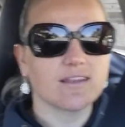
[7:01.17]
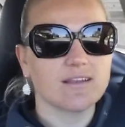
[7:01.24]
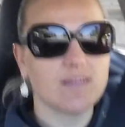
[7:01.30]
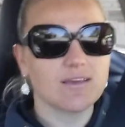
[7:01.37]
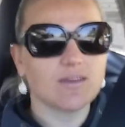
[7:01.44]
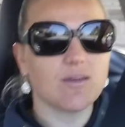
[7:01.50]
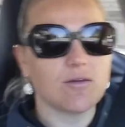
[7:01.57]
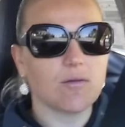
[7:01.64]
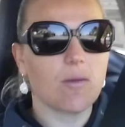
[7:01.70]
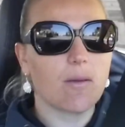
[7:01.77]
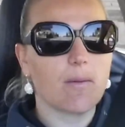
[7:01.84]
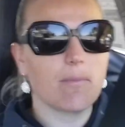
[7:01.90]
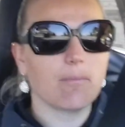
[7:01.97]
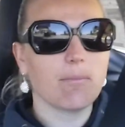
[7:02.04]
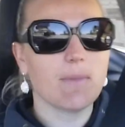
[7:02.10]

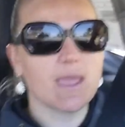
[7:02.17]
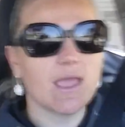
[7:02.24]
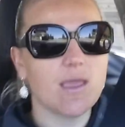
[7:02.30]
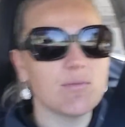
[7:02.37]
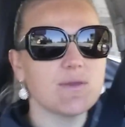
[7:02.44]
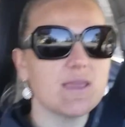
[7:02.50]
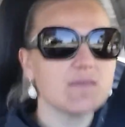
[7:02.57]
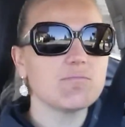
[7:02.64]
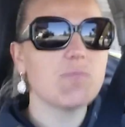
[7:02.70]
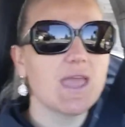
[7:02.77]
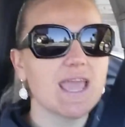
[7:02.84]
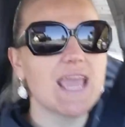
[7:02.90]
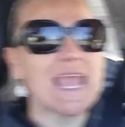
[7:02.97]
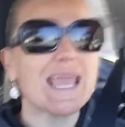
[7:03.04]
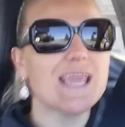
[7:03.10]
maybe
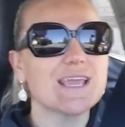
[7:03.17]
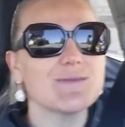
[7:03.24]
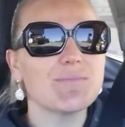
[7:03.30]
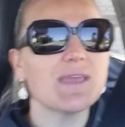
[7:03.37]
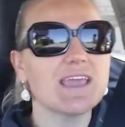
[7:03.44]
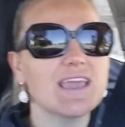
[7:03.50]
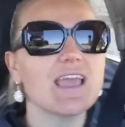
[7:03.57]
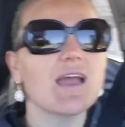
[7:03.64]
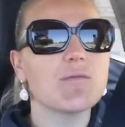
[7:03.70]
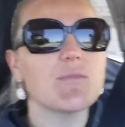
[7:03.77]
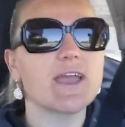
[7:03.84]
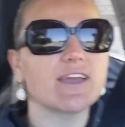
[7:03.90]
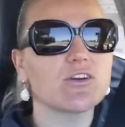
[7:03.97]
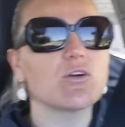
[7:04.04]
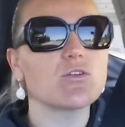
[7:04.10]
I
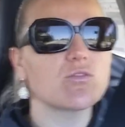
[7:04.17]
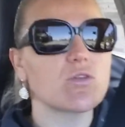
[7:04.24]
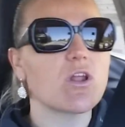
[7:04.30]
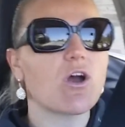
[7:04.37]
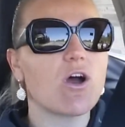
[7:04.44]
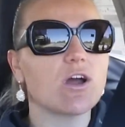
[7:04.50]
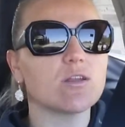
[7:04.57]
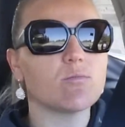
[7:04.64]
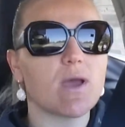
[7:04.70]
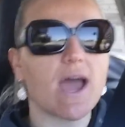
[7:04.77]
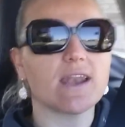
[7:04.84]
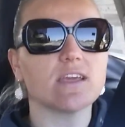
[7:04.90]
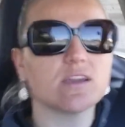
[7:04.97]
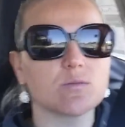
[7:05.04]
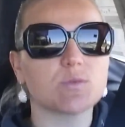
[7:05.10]
might go to an
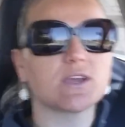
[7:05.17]
automatic,